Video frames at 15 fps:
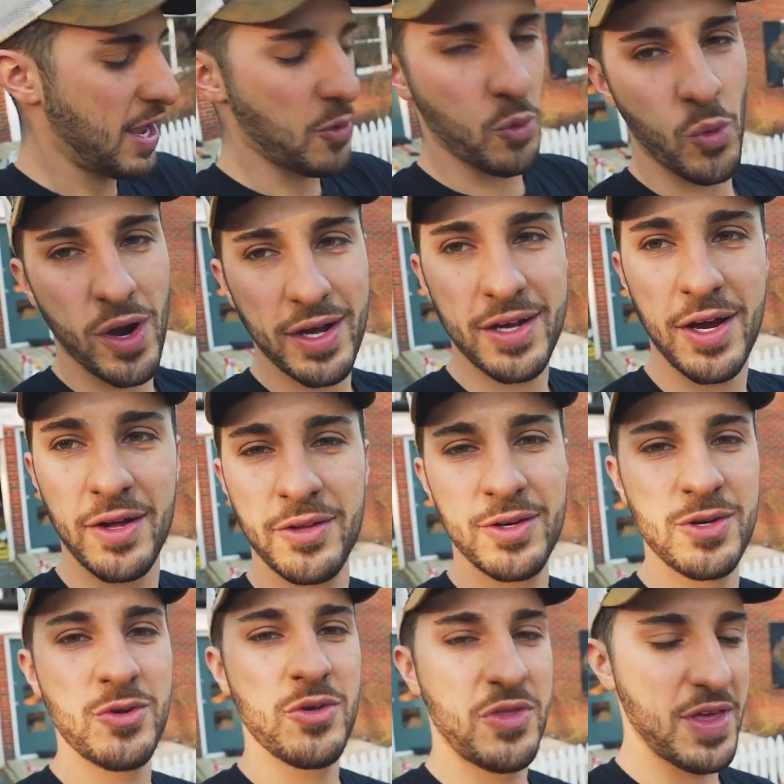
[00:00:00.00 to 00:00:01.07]
and what color
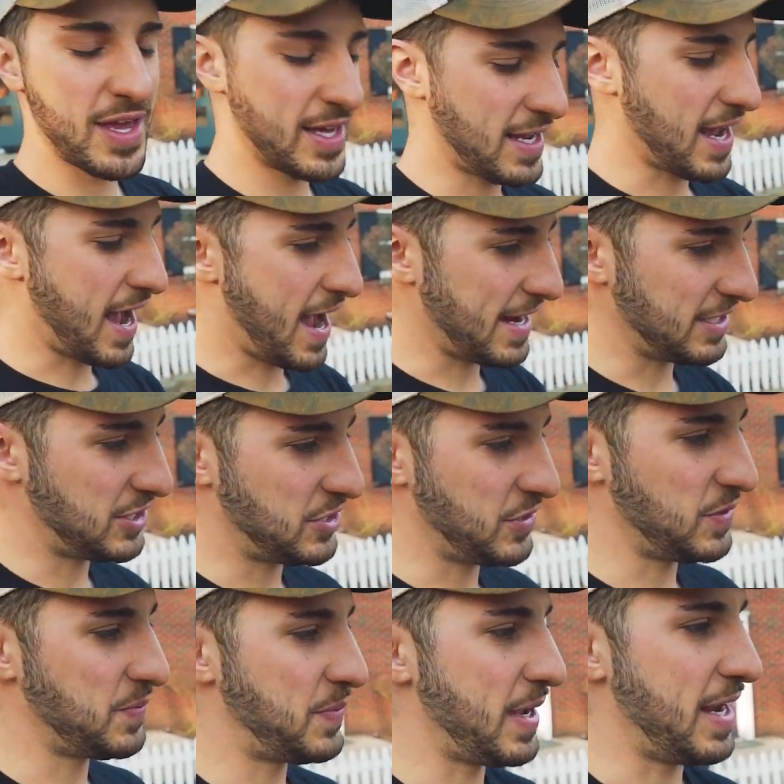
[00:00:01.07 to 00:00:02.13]
you think I
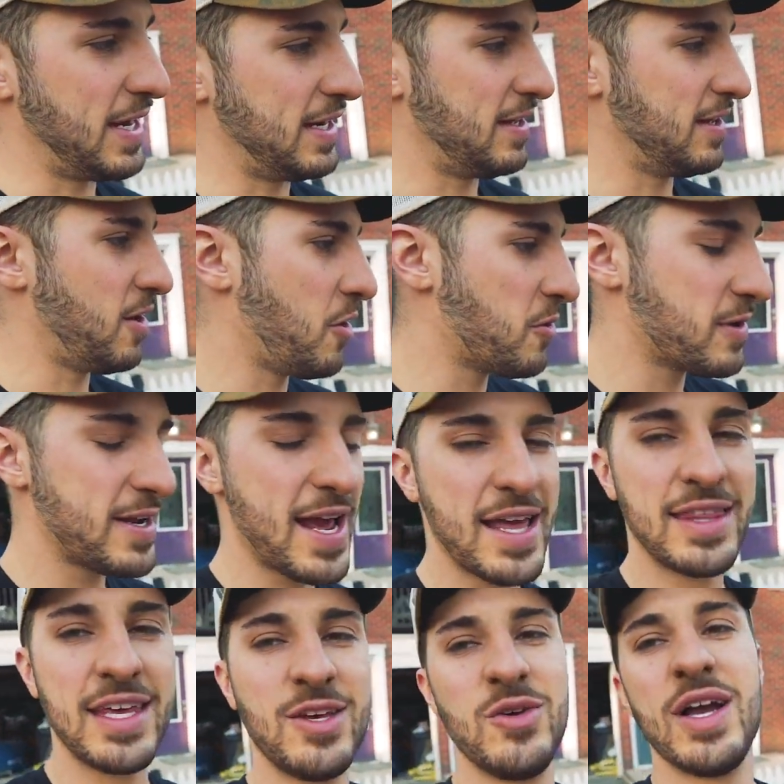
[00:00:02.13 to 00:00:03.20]
should paint it. Other than
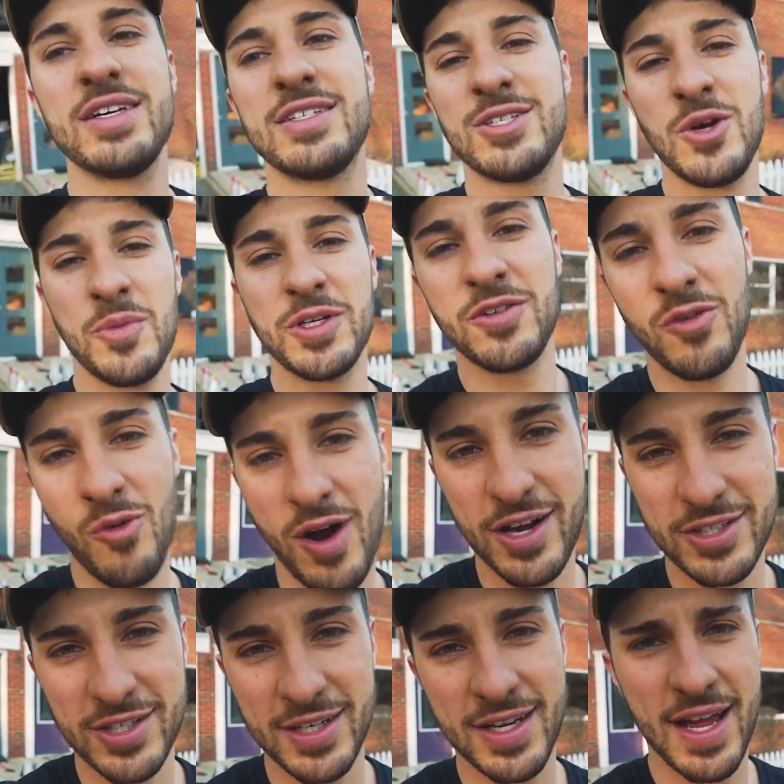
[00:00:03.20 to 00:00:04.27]
that, thank you guys so much for
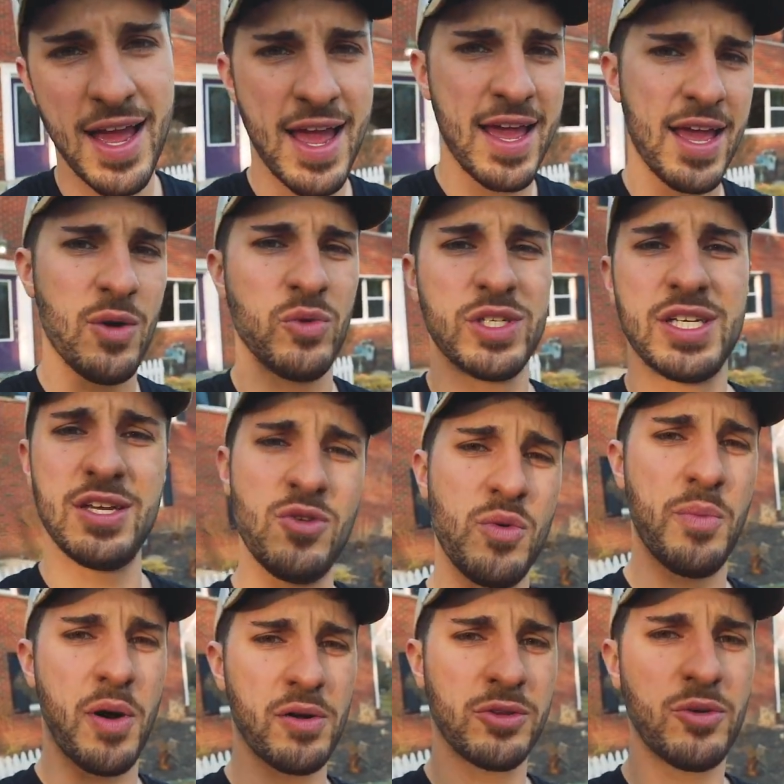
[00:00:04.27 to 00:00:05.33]
watching and we'll see you in
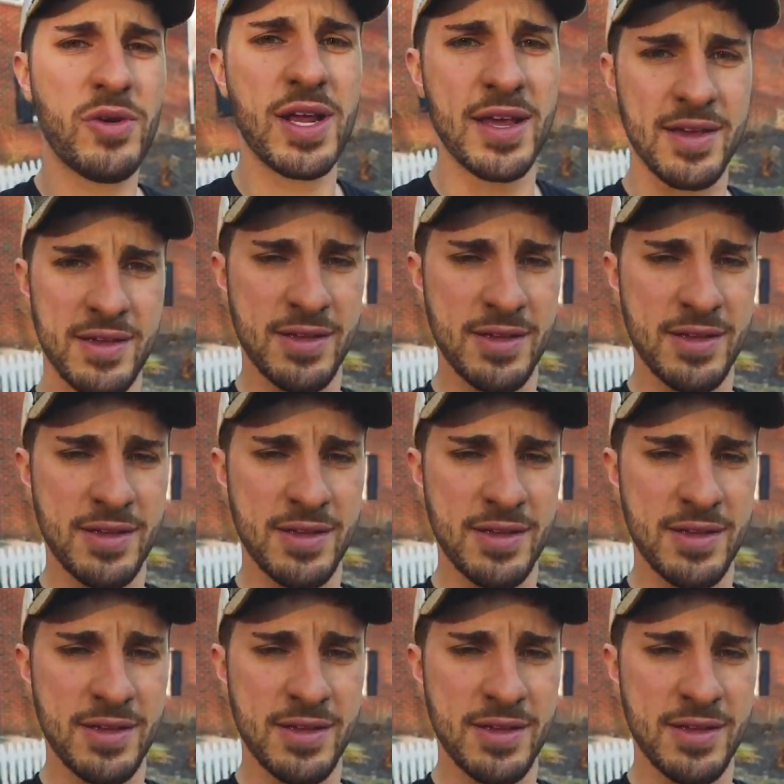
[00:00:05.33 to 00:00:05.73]
part three.